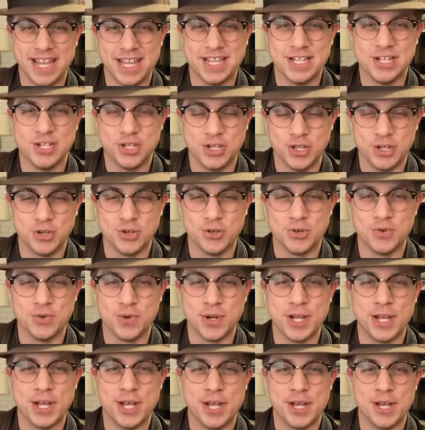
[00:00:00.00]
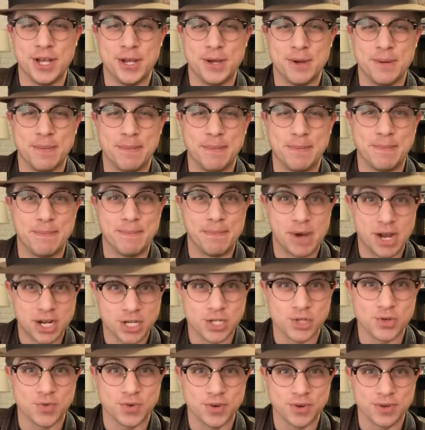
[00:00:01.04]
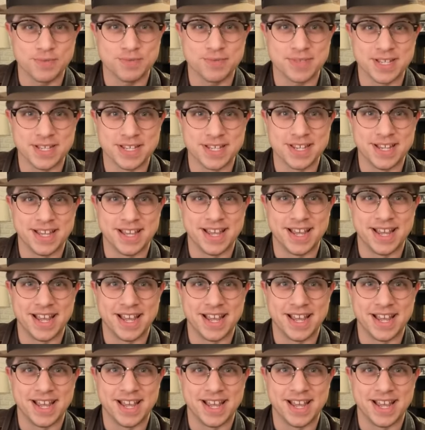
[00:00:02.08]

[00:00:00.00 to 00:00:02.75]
into mushrooms.